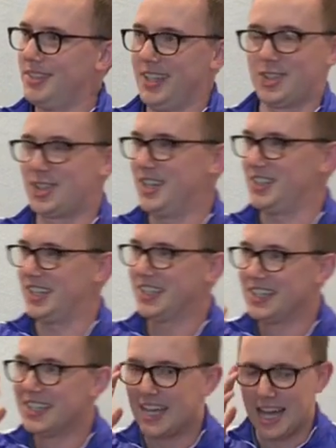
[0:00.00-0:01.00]
It's crazy.
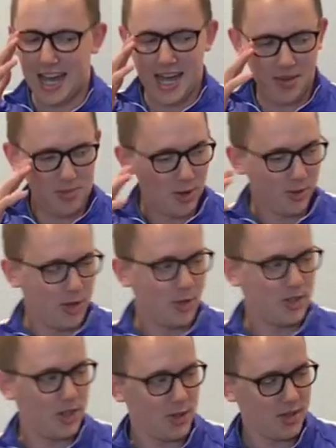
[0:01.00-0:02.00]
No
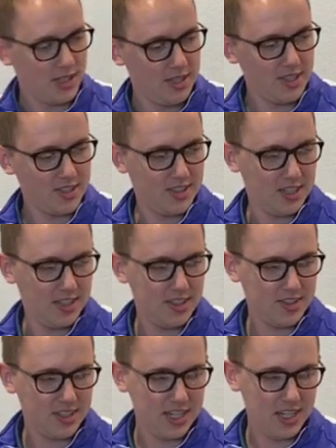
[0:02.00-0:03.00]
joke. In
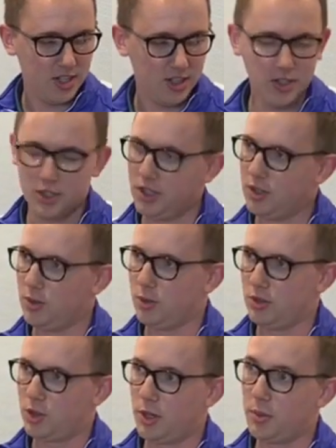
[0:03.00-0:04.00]
this guy here, you can
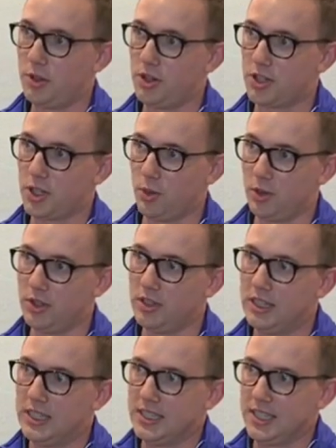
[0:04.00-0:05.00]
do 21 ears of corn
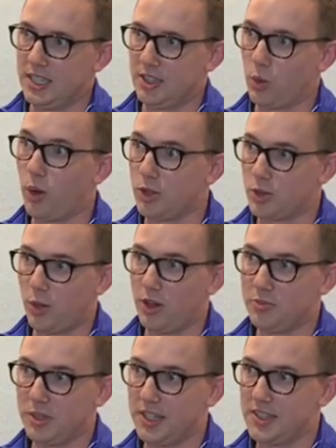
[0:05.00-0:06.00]
in
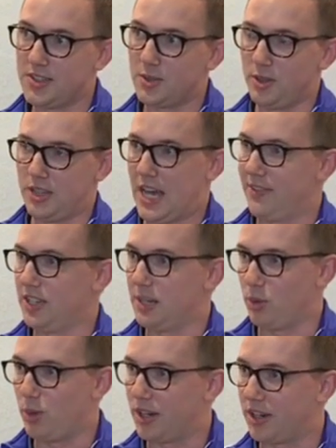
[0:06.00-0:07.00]
12 minutes with half a
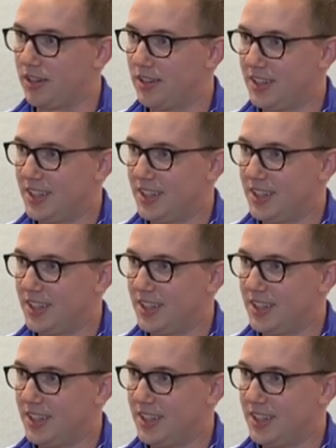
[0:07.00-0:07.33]
cup of water.